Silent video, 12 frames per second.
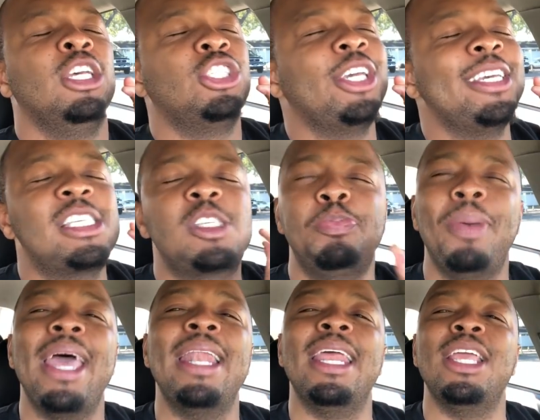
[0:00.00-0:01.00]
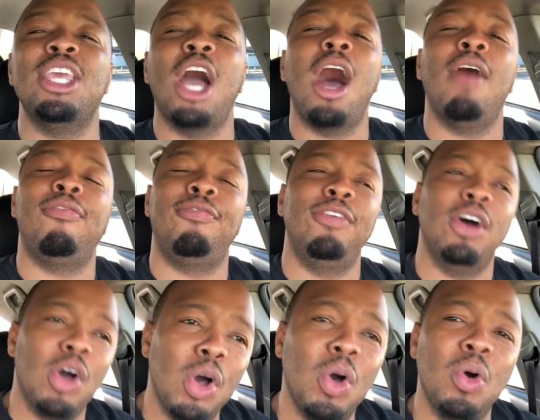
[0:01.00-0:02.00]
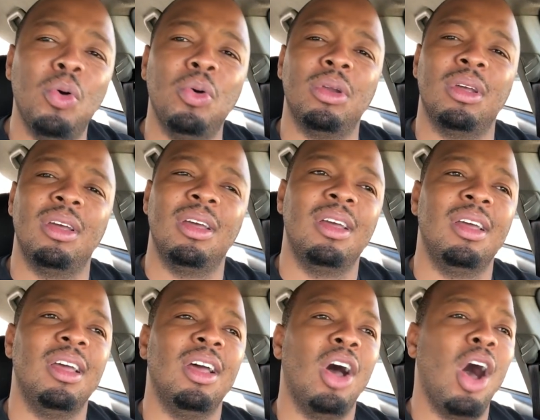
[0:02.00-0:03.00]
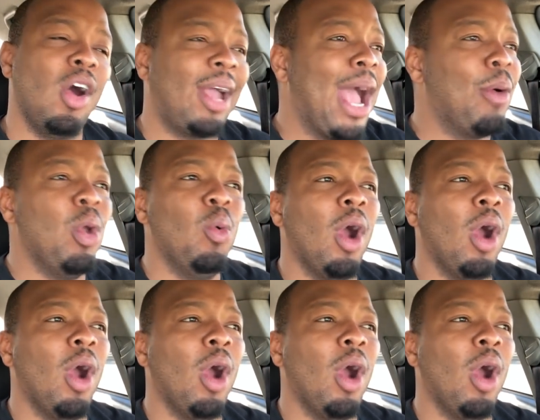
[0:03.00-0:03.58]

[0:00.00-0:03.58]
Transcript: She's spitting in y'all food. Okay, we